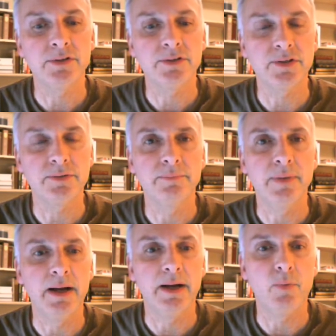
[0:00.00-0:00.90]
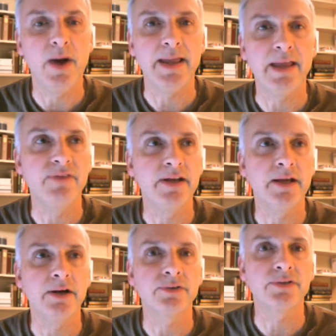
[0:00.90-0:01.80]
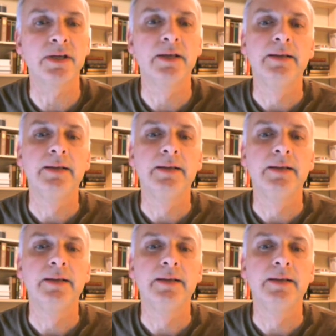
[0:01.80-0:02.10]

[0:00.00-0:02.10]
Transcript: YouTube YA videos,